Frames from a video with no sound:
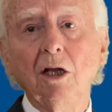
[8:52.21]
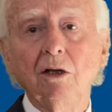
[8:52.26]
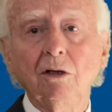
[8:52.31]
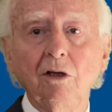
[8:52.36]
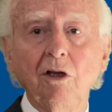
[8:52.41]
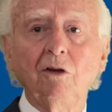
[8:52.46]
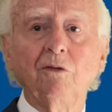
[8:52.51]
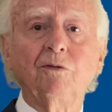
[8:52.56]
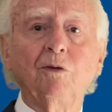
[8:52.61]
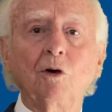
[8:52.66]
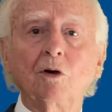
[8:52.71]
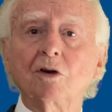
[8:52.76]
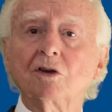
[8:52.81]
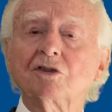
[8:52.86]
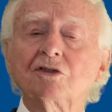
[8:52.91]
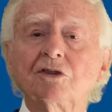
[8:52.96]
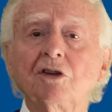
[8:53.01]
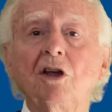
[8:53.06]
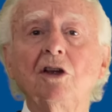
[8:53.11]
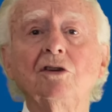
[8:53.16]
These 4
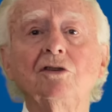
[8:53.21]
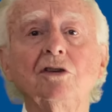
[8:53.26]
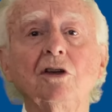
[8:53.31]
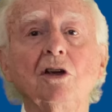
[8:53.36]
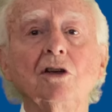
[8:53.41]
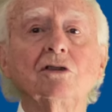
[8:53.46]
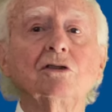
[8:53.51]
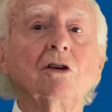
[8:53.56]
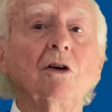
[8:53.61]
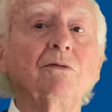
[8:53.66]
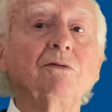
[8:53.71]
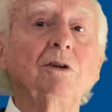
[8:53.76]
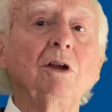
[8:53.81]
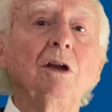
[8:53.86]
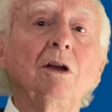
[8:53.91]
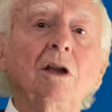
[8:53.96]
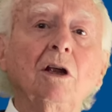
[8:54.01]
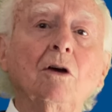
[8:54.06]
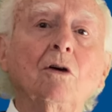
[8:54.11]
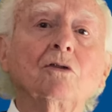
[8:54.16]
stages of the
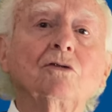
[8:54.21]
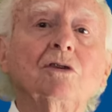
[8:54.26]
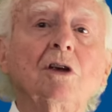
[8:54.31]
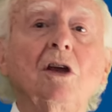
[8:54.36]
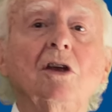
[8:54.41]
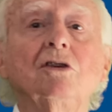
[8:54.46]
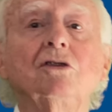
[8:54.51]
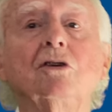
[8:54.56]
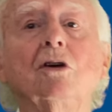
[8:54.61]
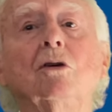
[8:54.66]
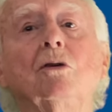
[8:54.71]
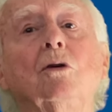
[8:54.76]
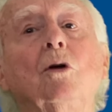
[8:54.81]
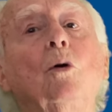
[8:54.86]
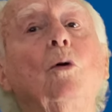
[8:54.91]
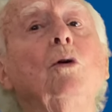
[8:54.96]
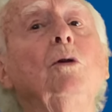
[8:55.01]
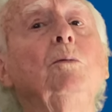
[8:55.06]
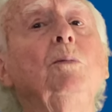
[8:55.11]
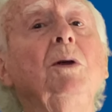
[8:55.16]
negotiation
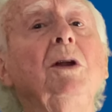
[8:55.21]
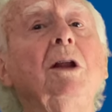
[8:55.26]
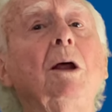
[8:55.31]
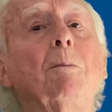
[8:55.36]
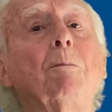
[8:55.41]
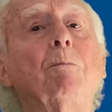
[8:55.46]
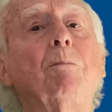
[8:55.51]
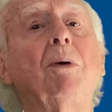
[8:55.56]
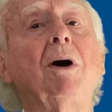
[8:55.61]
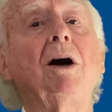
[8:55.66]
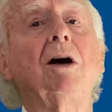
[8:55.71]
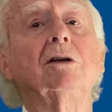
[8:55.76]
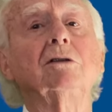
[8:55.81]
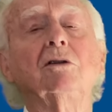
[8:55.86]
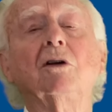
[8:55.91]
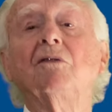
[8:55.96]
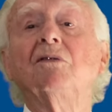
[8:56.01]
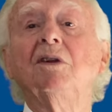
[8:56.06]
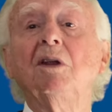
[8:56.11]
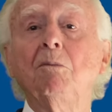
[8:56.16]
would be the part
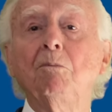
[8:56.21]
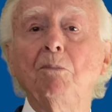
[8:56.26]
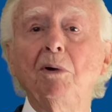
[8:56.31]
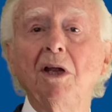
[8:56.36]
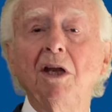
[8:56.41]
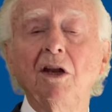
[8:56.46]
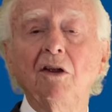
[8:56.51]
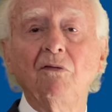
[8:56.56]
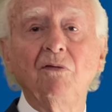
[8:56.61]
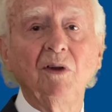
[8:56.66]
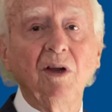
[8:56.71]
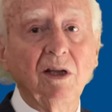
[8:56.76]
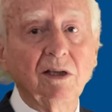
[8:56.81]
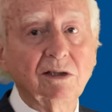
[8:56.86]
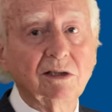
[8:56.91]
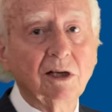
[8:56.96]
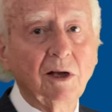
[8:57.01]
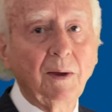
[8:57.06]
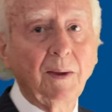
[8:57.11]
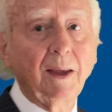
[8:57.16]
of the
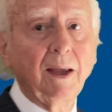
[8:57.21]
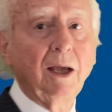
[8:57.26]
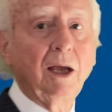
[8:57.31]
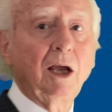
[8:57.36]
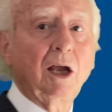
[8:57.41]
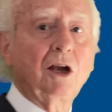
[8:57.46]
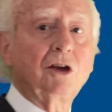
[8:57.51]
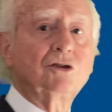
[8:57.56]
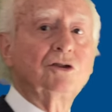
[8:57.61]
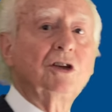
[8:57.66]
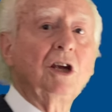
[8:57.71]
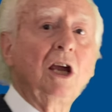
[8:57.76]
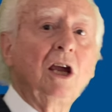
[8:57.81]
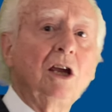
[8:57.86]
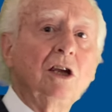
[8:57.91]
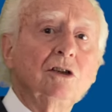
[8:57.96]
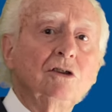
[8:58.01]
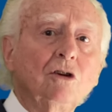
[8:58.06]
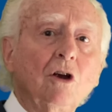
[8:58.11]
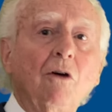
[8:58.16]
benefits,
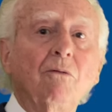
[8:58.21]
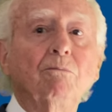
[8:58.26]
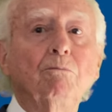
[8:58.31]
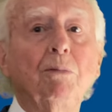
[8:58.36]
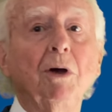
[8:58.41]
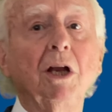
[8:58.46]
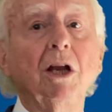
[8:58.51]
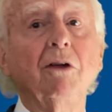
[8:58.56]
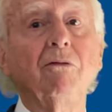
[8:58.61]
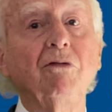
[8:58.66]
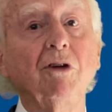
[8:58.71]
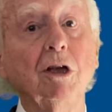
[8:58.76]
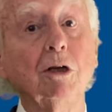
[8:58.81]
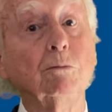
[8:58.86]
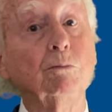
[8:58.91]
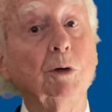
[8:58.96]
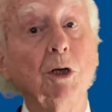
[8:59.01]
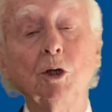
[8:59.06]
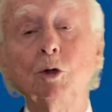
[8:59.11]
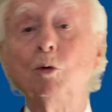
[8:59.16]
exchange of benefits
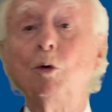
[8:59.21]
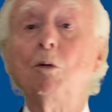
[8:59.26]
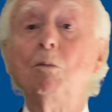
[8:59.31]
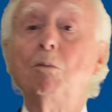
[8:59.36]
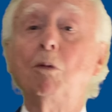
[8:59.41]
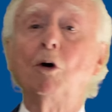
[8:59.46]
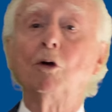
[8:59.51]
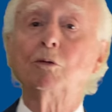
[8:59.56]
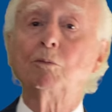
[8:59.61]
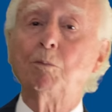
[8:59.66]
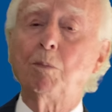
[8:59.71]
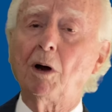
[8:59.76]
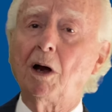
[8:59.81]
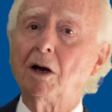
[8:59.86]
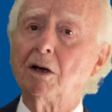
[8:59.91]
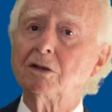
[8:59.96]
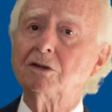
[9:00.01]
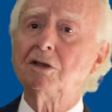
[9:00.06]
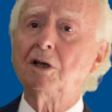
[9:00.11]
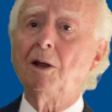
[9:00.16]
between both
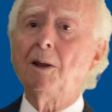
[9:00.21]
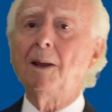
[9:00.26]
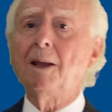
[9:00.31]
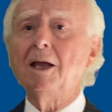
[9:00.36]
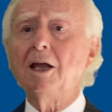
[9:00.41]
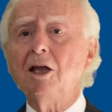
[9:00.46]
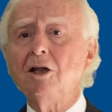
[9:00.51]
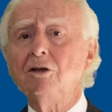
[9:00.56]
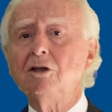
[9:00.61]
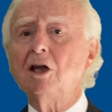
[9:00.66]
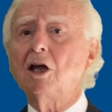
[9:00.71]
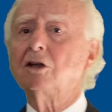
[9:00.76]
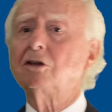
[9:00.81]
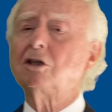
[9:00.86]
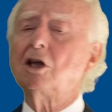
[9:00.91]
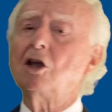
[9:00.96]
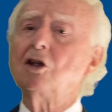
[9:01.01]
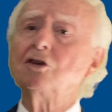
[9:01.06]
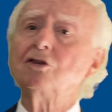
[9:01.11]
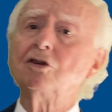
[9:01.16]
parts, in the
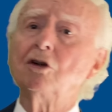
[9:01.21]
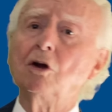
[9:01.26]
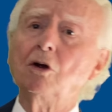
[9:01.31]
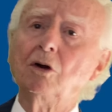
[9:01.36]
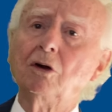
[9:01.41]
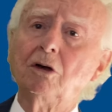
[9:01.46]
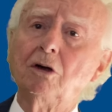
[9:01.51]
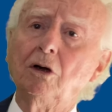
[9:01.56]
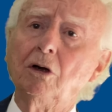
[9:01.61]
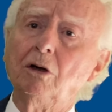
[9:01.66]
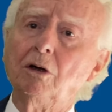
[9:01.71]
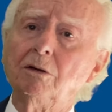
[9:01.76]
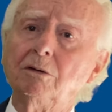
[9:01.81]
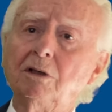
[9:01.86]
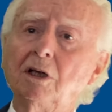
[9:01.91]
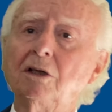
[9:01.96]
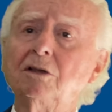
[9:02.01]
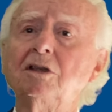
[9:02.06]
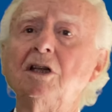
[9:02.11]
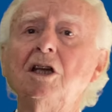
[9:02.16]
attention curve
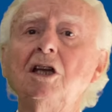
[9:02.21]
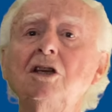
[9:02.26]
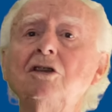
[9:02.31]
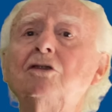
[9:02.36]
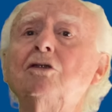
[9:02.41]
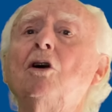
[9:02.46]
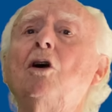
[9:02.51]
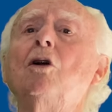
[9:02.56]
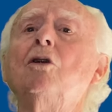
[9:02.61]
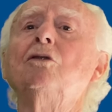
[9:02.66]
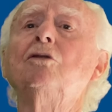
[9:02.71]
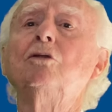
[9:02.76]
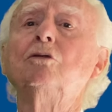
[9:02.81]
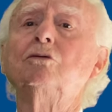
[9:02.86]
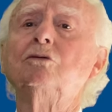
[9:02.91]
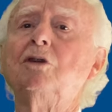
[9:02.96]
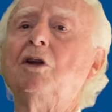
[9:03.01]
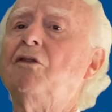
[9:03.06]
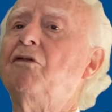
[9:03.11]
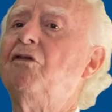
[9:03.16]
that is also
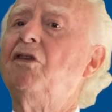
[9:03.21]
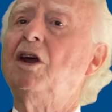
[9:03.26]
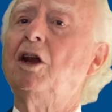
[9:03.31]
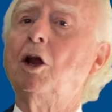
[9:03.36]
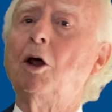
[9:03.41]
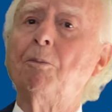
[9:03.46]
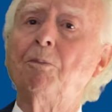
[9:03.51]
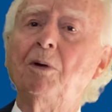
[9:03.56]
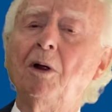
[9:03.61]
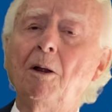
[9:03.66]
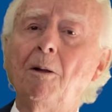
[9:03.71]
developed